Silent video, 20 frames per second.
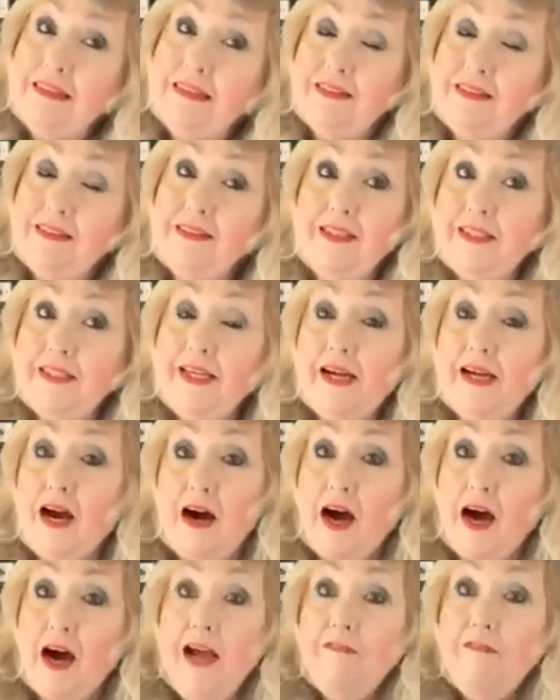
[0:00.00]
Yeah,
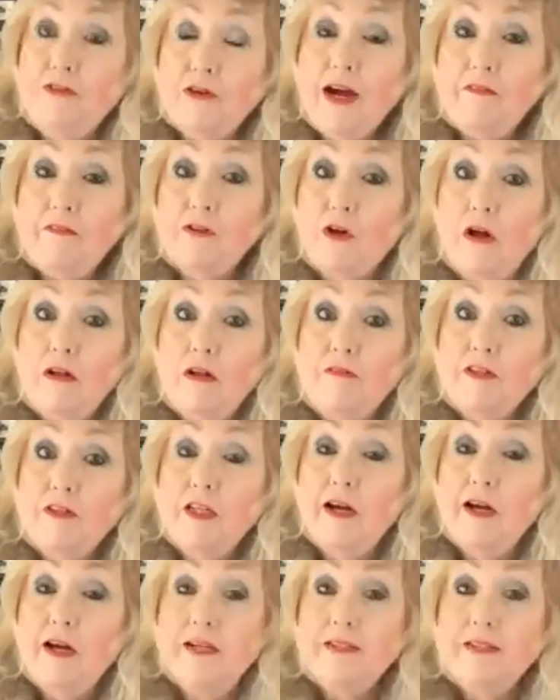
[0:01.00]
I've traveled all over the
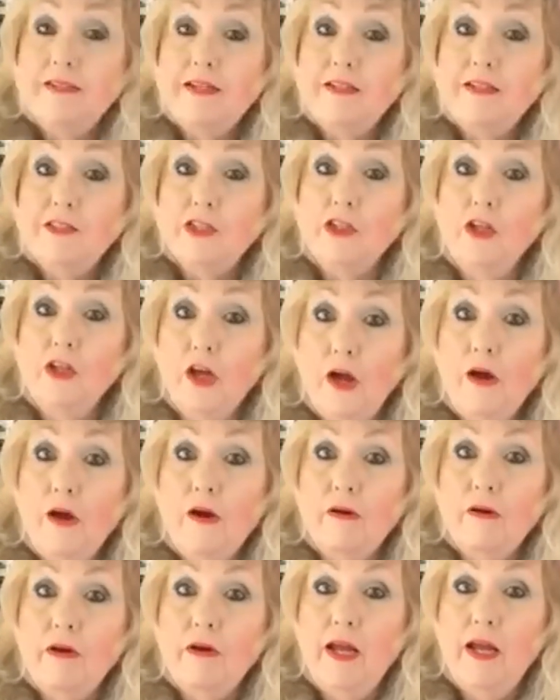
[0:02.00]
United States
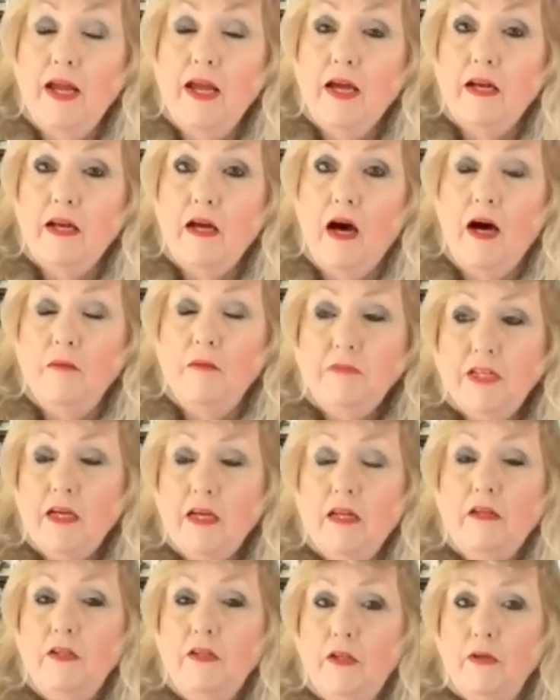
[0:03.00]
alone, and I'm
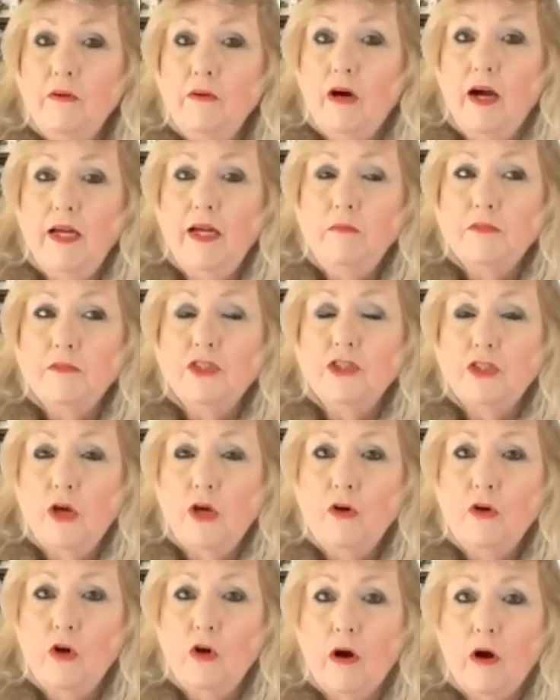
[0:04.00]
telling you, I am so
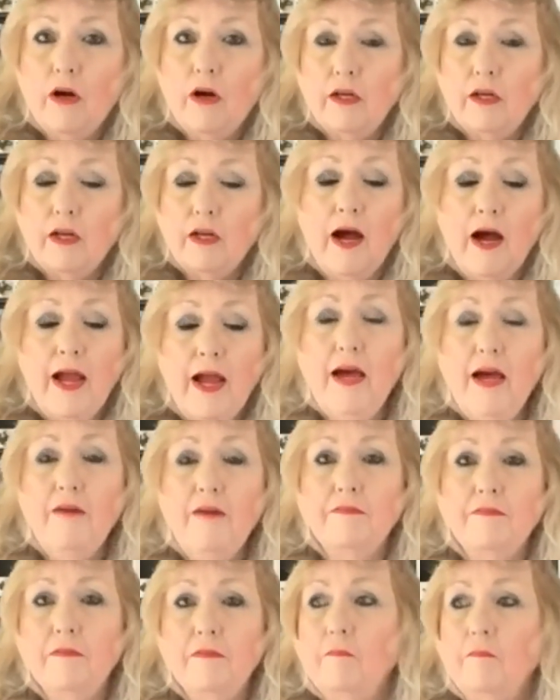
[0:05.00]
guarded. I have
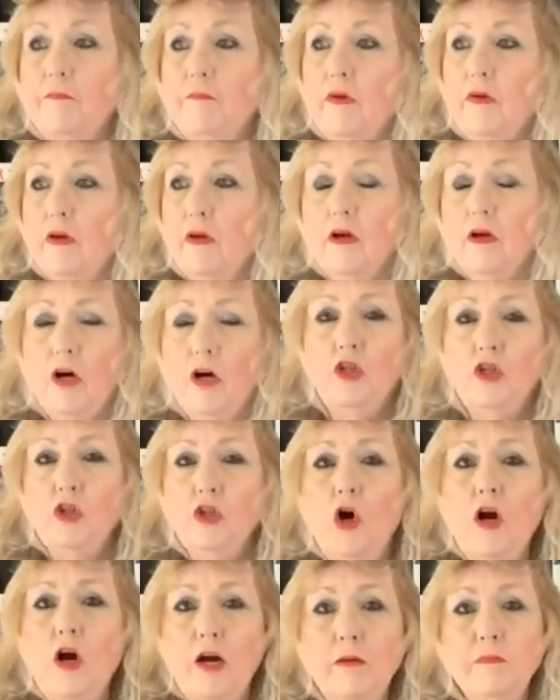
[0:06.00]

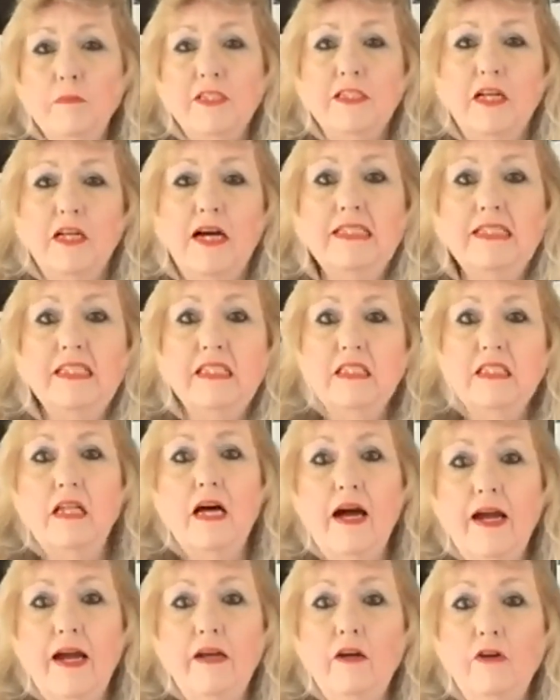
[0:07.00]
alarms that I
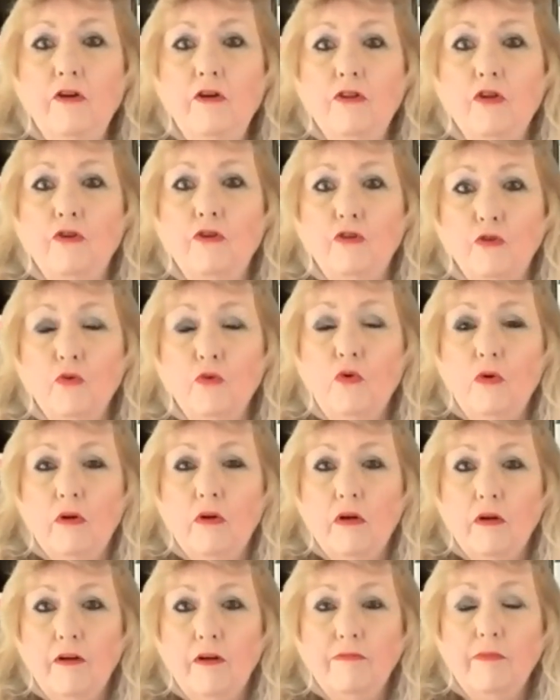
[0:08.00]
slide under the
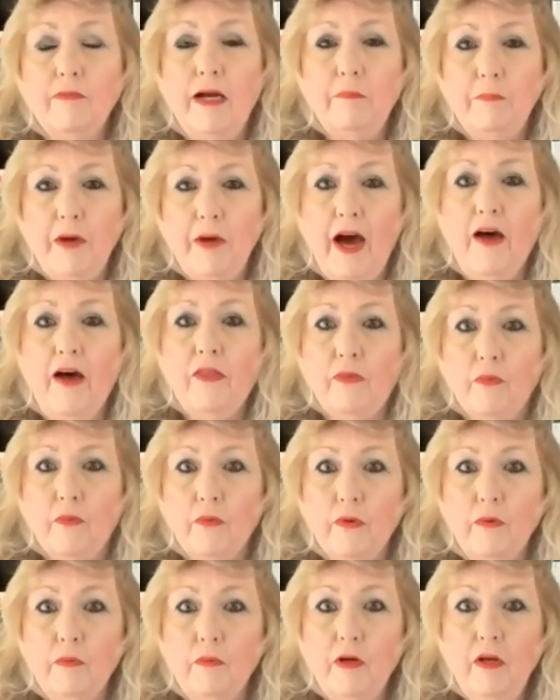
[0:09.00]
door of my
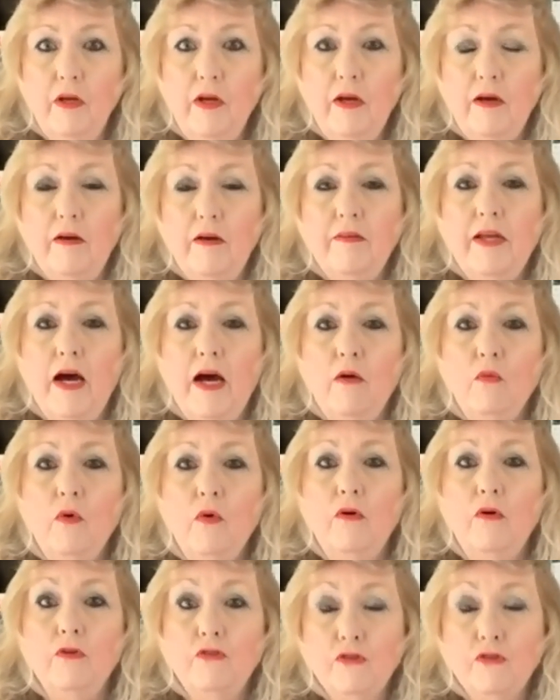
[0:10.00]
bathroom that
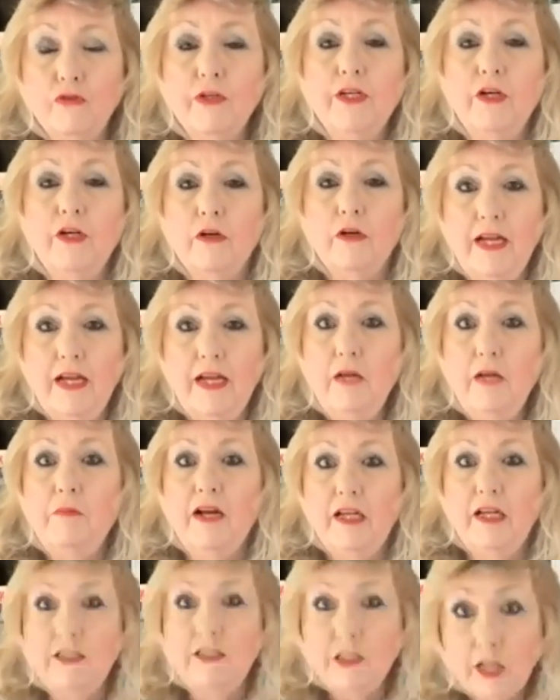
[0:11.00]
will trigger
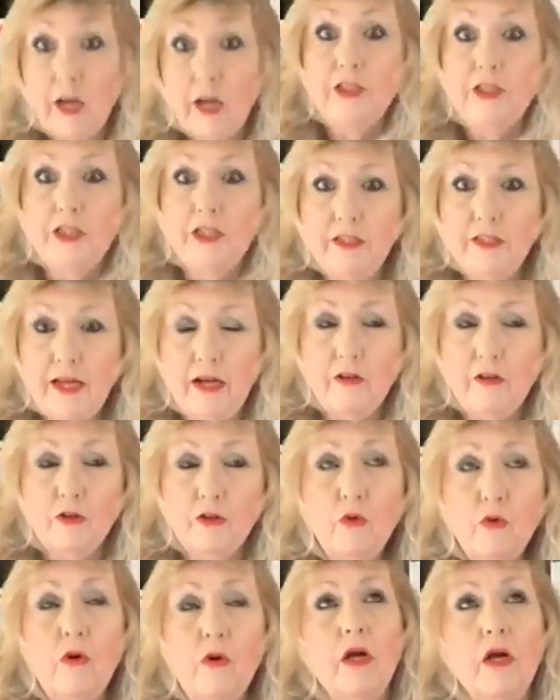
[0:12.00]
anybody touching that
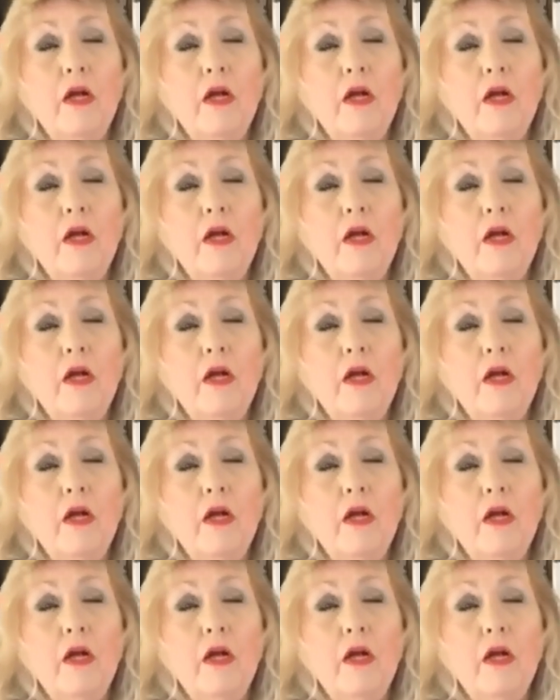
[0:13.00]
door.